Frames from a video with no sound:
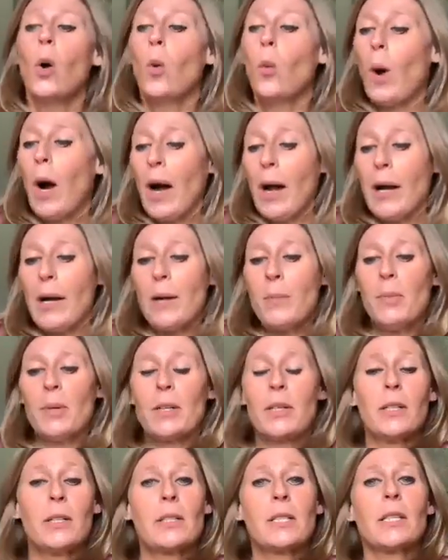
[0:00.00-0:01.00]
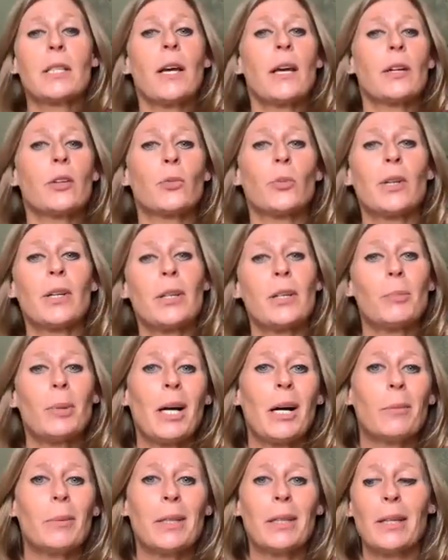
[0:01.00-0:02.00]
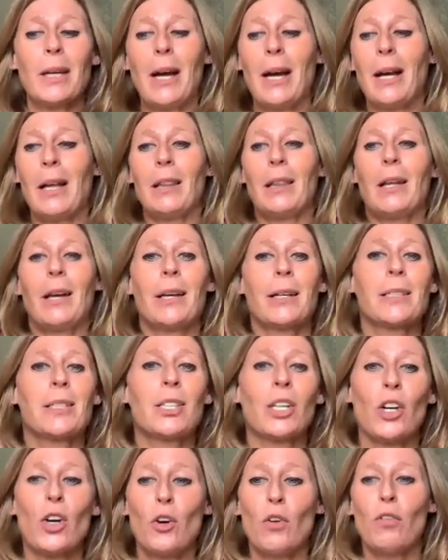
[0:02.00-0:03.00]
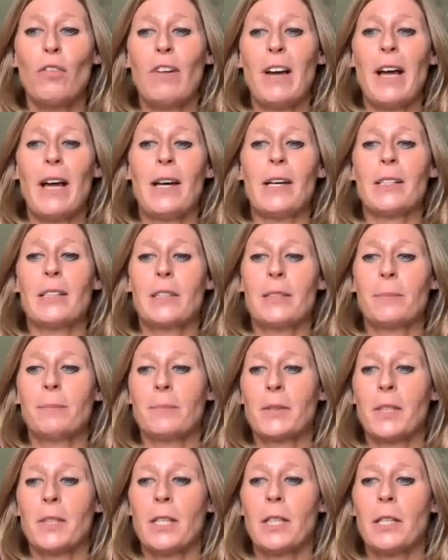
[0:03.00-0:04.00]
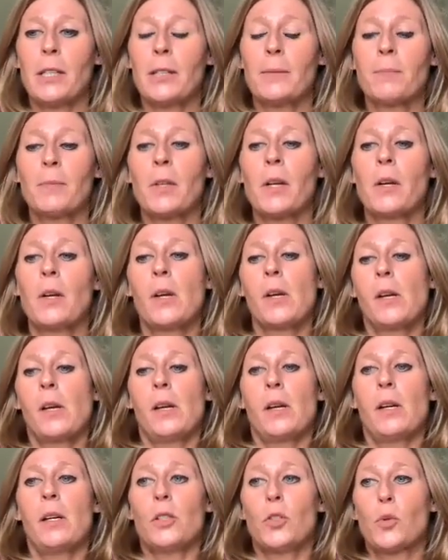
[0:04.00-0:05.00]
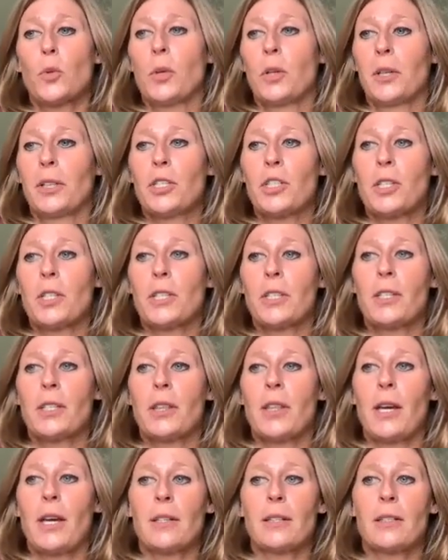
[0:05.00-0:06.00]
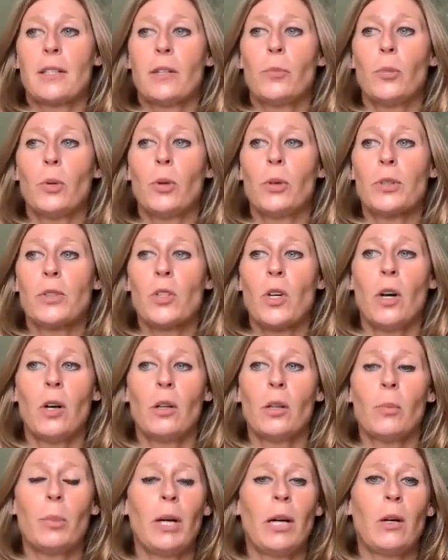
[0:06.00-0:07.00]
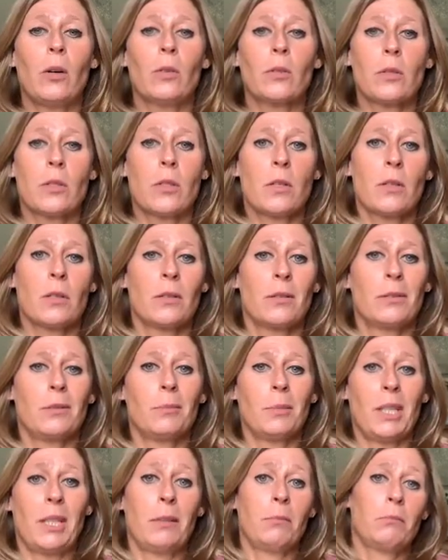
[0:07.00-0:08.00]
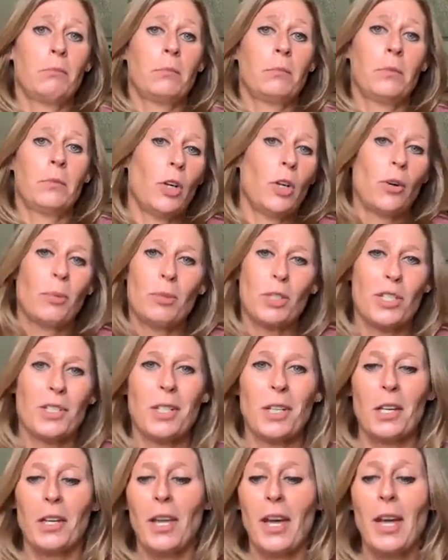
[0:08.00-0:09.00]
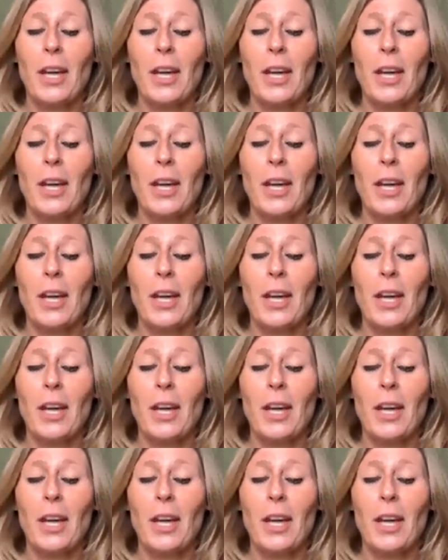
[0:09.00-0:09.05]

Why? Because like Ricky Bobby, I like to go fast, okay? It's really just that simple. It's all about me. No, just kidding.